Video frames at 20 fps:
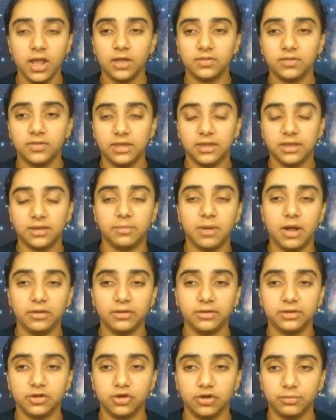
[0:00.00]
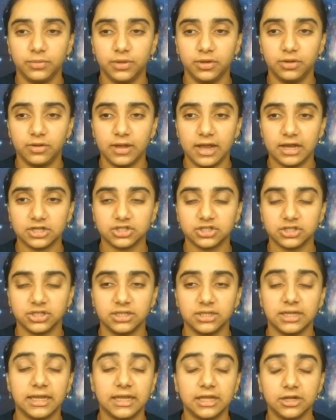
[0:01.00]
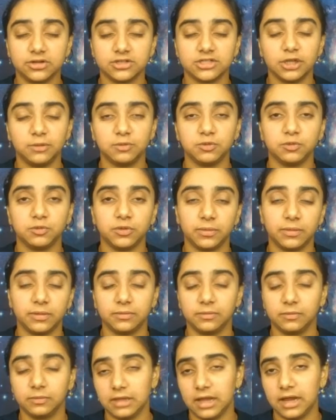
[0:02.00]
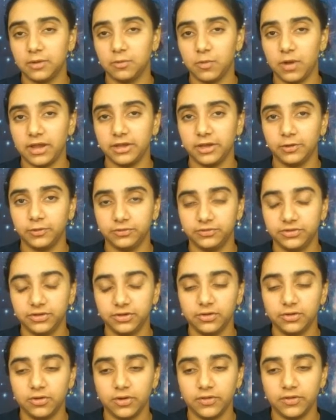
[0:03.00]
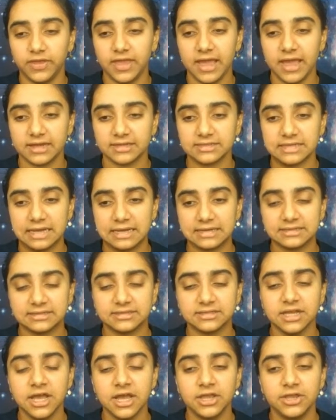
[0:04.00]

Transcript: the polynomial actually intercepts the line y equals 0 or the x-axis,